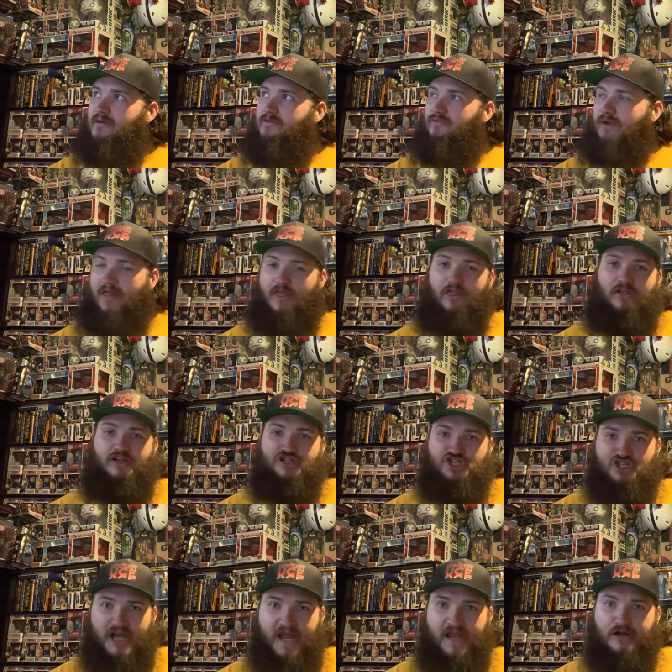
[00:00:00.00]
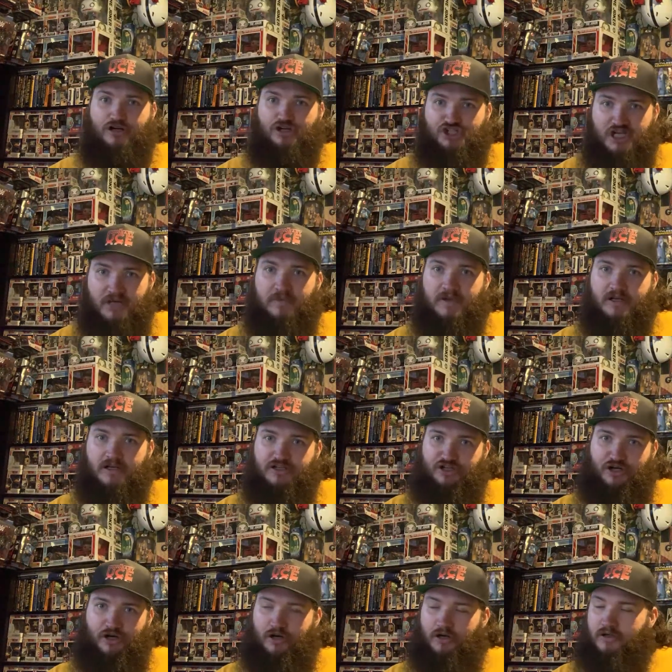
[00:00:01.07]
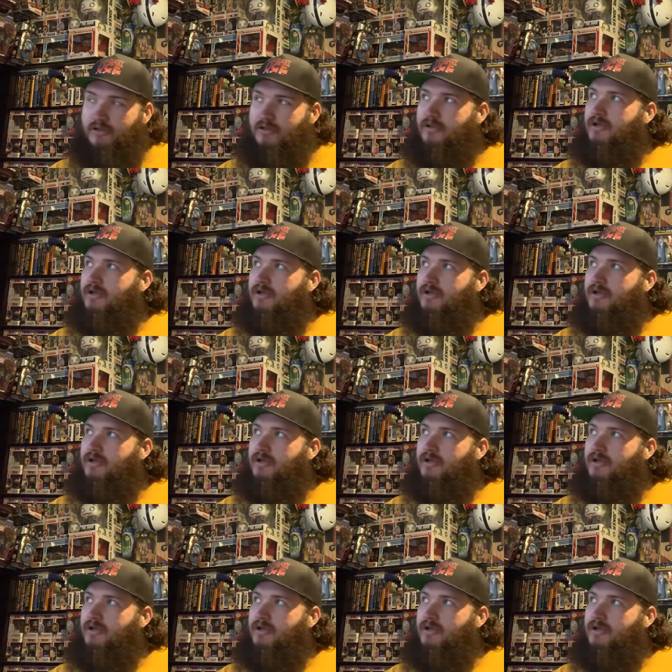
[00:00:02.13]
rather than Jay or Jimmy to turn,